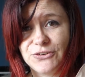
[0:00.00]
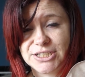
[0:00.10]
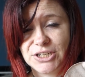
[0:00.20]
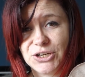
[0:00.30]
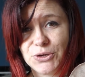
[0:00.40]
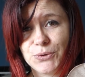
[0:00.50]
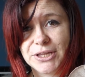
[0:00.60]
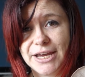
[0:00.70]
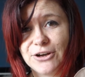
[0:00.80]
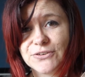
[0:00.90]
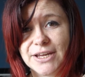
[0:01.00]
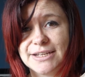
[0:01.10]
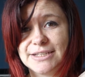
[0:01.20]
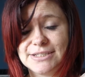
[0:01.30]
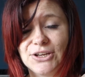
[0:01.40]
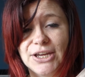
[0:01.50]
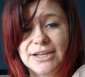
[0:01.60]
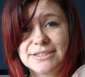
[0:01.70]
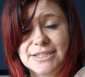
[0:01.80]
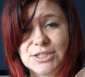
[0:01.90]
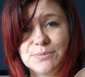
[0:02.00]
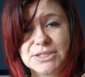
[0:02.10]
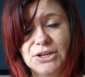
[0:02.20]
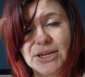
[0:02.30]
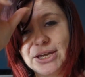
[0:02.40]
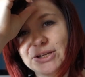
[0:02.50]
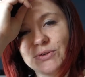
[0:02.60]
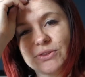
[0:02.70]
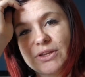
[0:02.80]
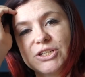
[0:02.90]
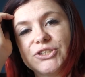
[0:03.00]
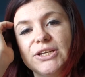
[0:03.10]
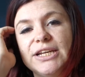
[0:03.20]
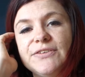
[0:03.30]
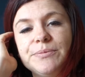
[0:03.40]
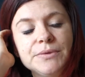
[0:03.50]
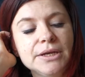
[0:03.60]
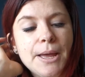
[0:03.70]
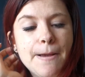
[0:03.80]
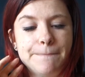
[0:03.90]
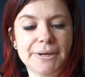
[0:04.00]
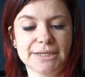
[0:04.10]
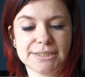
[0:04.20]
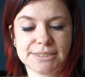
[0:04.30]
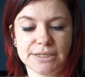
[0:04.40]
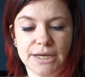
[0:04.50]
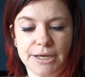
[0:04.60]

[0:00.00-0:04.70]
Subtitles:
I don't know what the healthcare system is like in your country that you live in, but